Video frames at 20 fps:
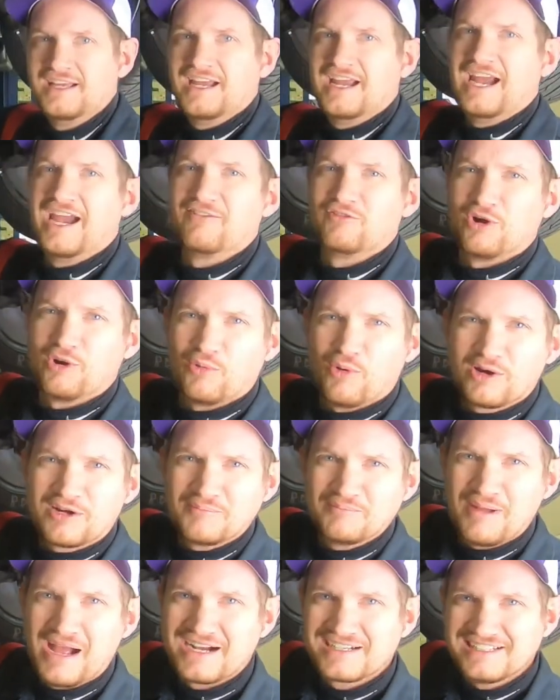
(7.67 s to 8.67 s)
Hey everyone,
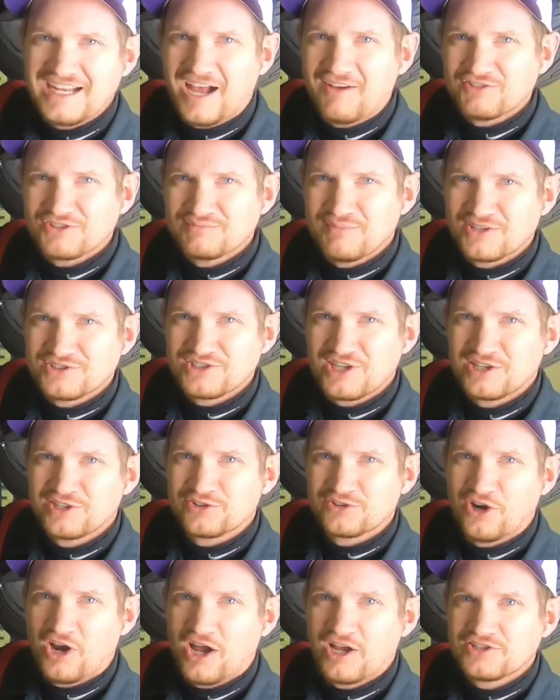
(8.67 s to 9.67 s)
welcome back to Al's Mustang
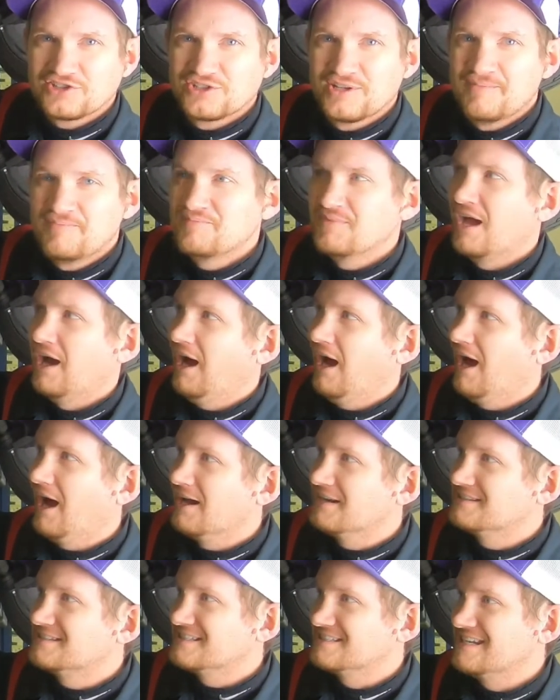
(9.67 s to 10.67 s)
Garage.
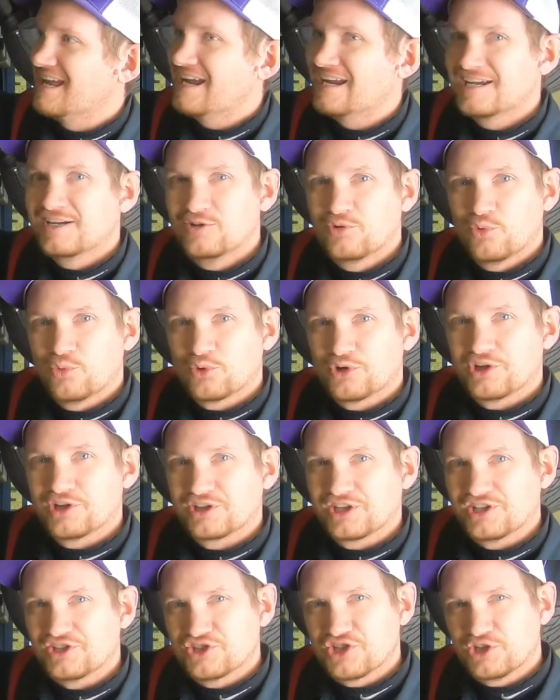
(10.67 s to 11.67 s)
Today
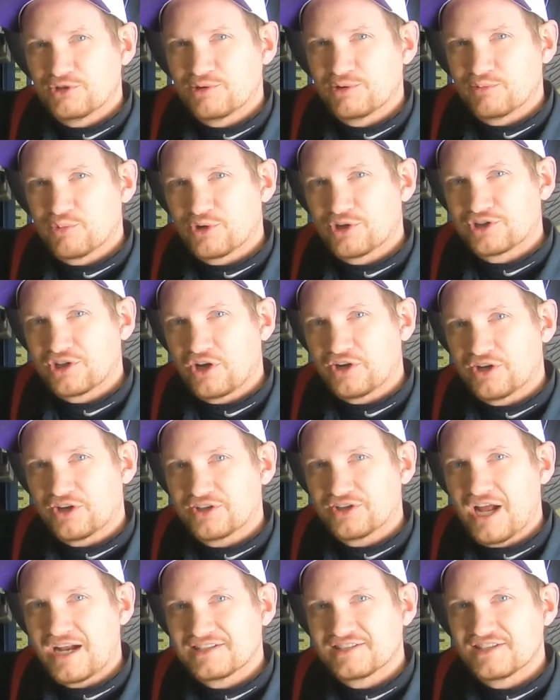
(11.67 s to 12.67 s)
we're continuing to work on
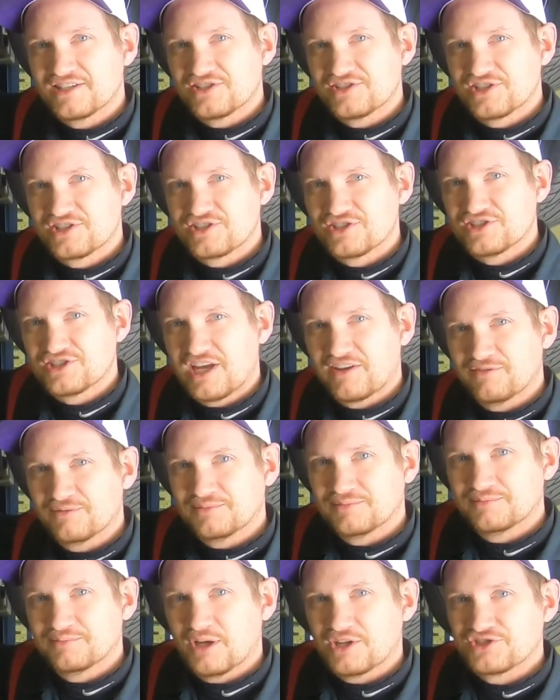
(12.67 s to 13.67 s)
our 1967
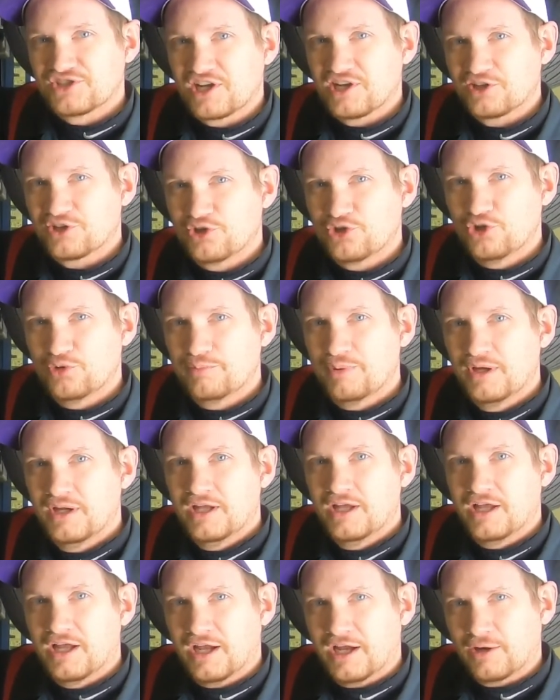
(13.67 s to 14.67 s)
Mustang Coupe.
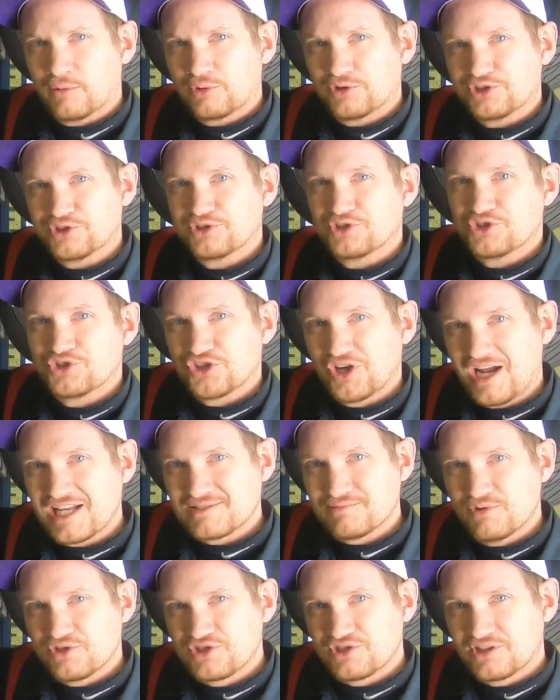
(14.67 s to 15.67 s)
We're doing a
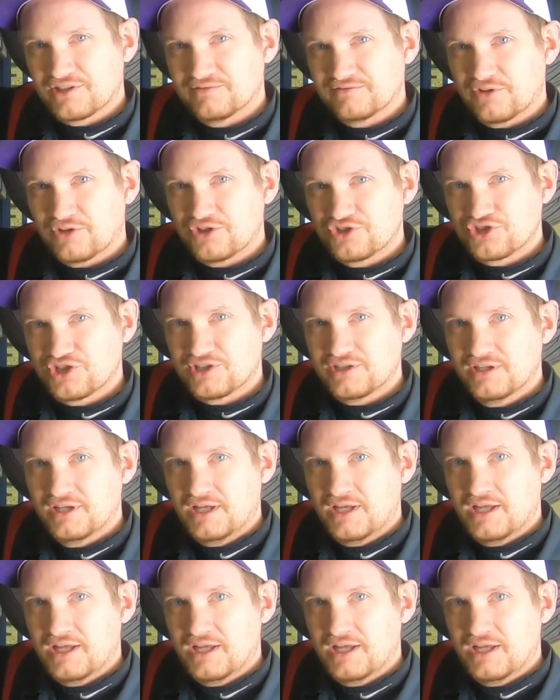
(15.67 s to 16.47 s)
transmission conversion,